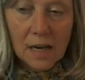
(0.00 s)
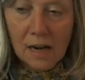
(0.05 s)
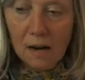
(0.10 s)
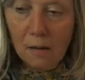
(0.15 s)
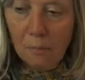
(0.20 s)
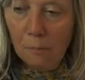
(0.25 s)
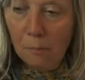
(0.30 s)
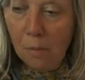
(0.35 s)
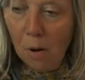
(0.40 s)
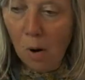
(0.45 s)
a
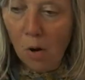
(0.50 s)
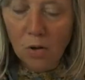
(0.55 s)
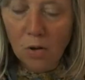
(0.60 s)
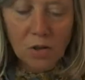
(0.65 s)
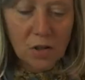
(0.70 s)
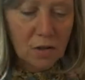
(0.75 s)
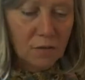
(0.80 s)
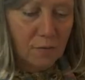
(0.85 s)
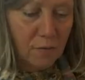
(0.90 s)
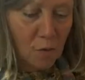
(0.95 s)
little
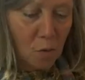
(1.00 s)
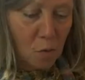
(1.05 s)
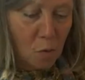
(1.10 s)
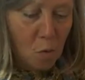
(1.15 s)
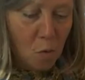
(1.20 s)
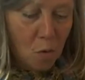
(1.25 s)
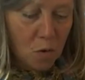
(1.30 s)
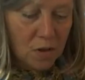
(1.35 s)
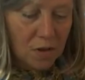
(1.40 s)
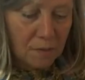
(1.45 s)
pot of
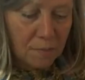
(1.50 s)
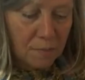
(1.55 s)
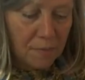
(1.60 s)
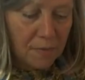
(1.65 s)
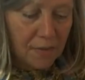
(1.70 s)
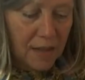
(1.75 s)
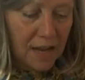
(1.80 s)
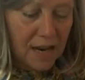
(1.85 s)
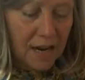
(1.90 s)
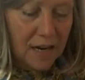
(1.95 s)

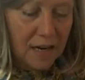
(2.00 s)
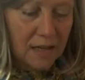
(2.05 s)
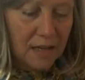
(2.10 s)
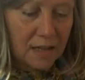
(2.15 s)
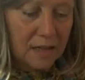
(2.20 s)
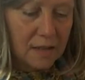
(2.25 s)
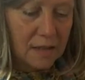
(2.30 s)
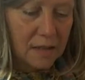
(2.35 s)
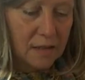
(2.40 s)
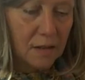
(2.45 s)
autumn
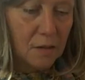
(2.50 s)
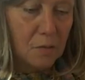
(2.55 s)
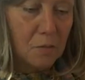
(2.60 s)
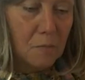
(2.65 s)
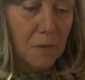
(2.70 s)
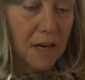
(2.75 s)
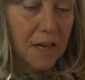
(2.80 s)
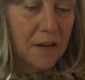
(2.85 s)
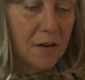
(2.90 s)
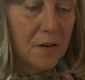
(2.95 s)
things, and
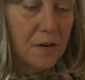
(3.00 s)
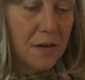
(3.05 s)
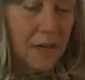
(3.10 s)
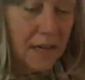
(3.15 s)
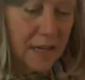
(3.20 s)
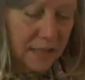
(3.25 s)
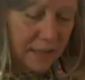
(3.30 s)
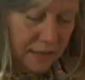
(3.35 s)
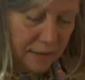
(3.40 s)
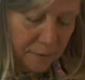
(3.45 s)
oh my
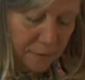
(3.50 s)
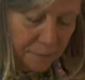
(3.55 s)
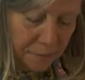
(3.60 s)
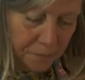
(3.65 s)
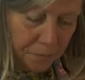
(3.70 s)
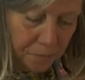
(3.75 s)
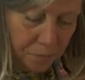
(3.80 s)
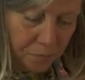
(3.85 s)
goodness.